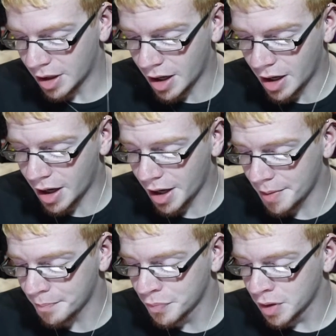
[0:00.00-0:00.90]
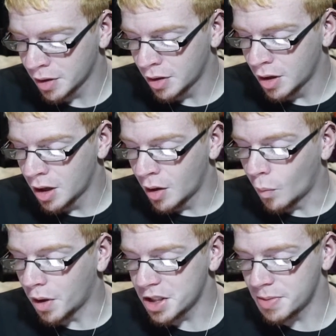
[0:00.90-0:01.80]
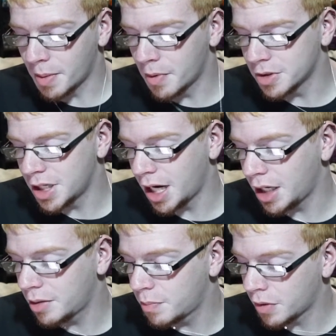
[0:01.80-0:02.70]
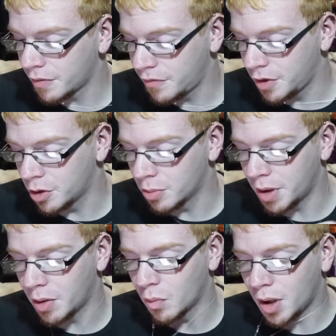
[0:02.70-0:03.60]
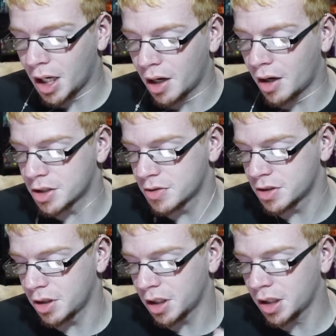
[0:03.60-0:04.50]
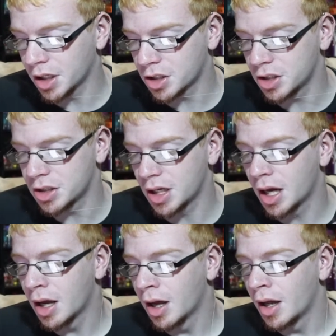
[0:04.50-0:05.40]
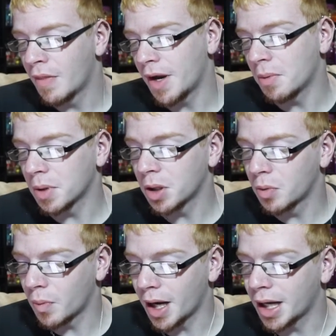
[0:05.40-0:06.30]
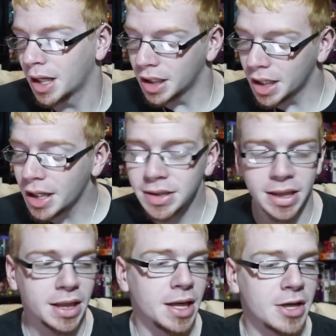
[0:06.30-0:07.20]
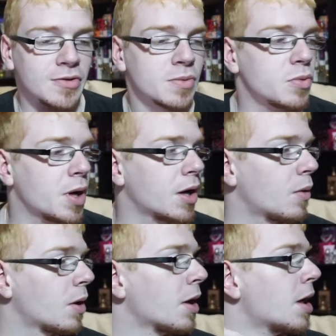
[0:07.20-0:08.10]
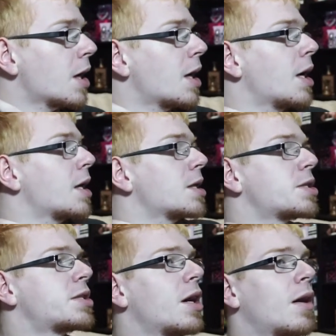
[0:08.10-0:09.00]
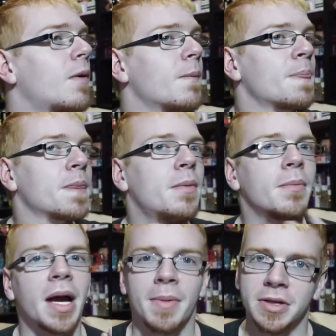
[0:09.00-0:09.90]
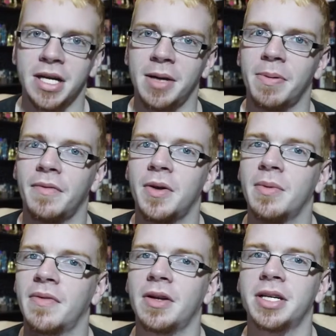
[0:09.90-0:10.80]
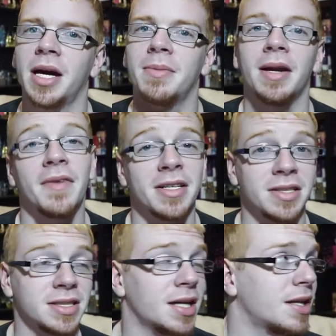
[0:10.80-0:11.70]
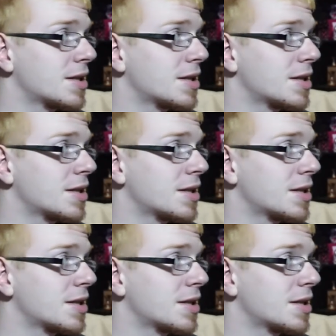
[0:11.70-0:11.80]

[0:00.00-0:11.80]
Um, what is my most hated perfume and why? Also, is there any collections that I regret collecting? And that's from Gregor. So, my most hated perfume of all time, and I've actually said